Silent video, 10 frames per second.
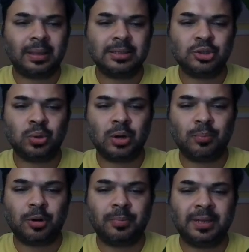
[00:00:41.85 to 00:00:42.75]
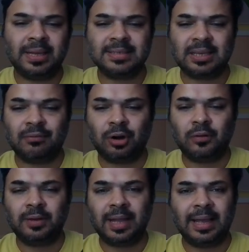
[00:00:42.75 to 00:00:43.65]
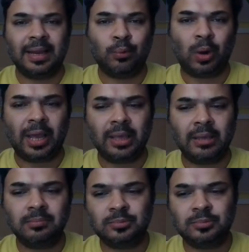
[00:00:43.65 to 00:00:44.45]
Show how prompting has evolved and why